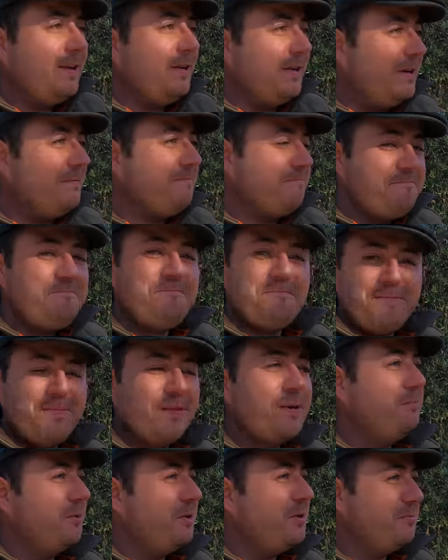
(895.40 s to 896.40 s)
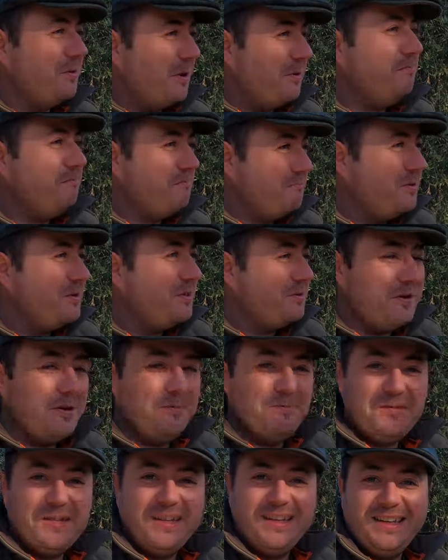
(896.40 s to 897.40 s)
Oh, muito bom, muito
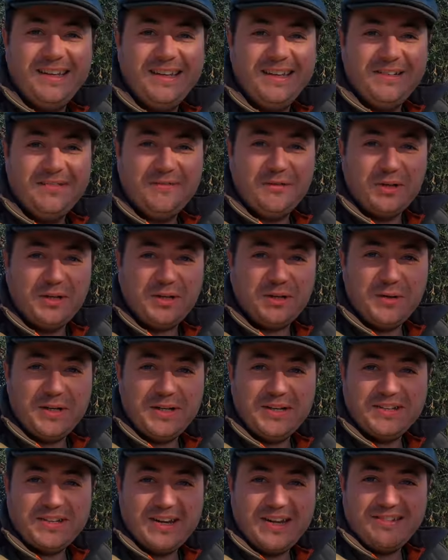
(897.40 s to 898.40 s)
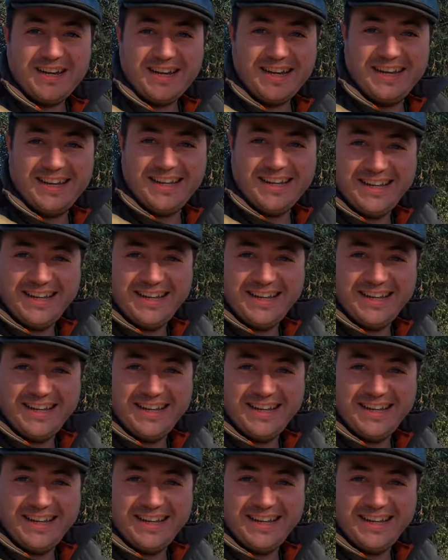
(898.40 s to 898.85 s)
bom. Very sweet, it's lovely.